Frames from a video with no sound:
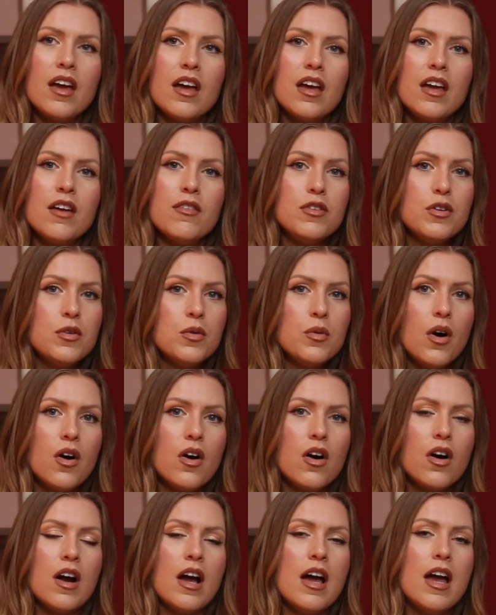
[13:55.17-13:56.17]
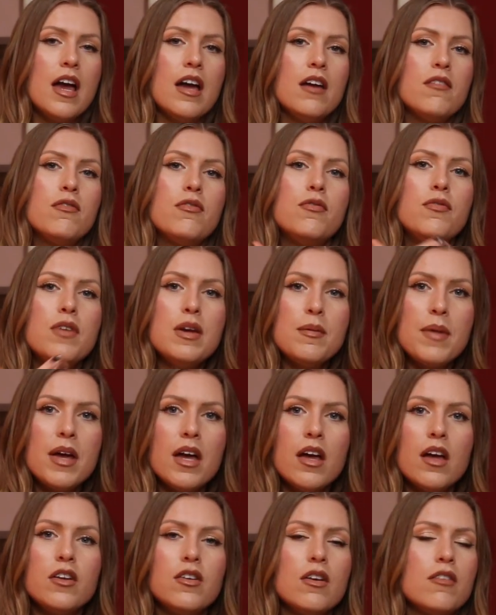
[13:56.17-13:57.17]
if you are a
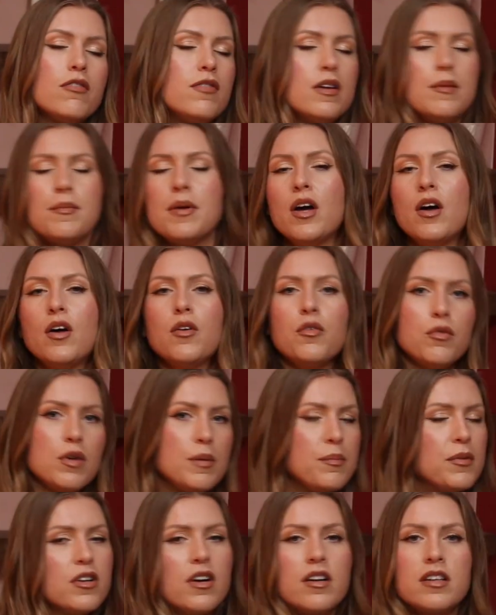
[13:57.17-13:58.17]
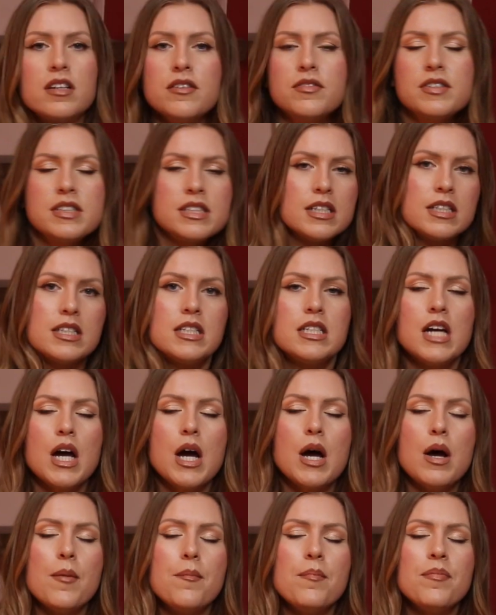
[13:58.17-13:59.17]
female, you have female reproductive
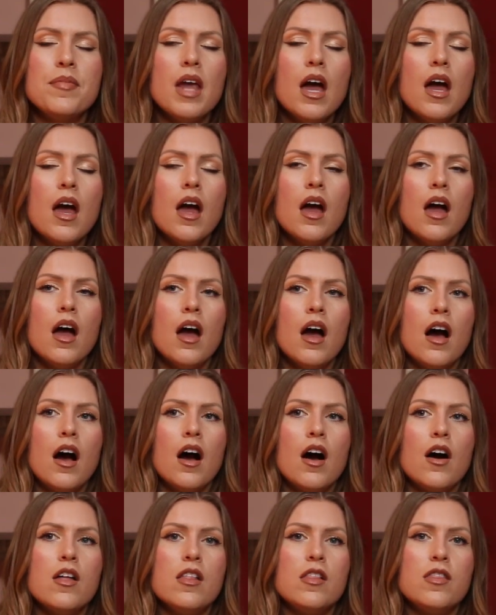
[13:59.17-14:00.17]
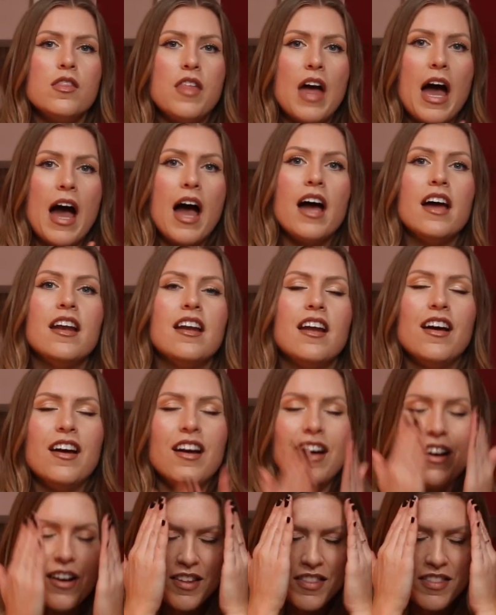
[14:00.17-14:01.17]
system, that
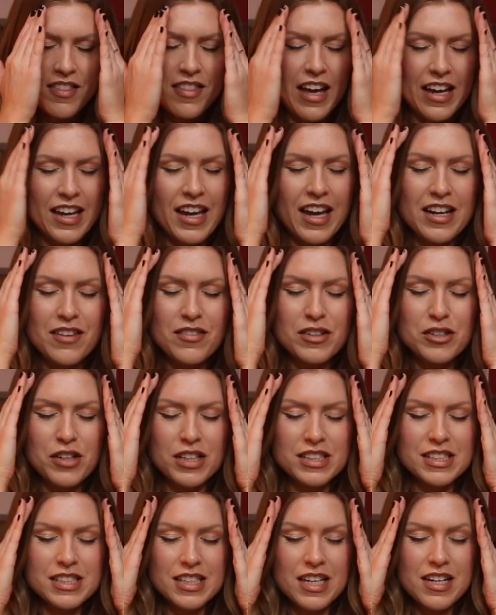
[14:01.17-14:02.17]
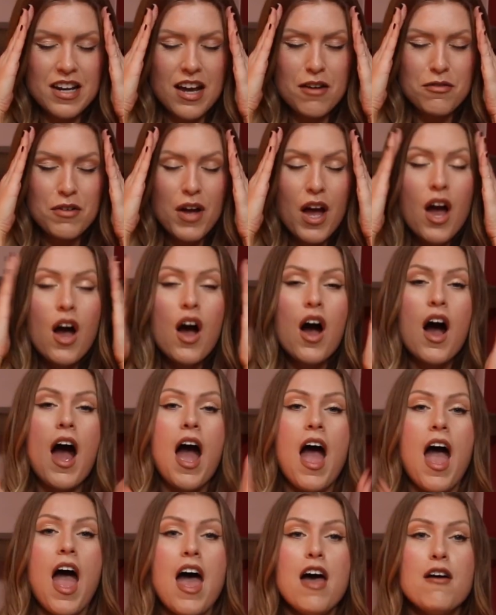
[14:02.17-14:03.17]
I can't even stress this enough.
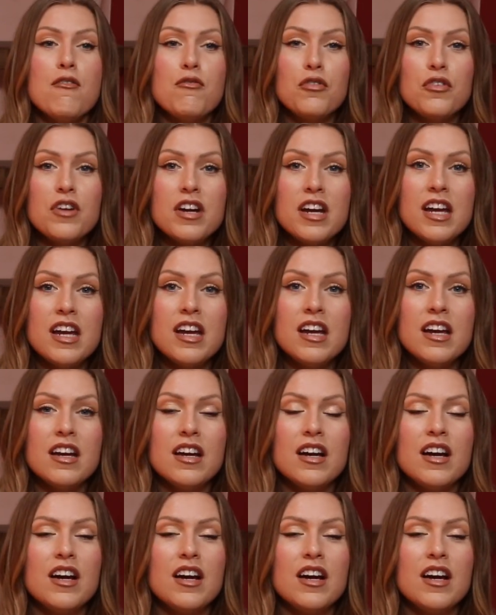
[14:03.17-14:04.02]
Every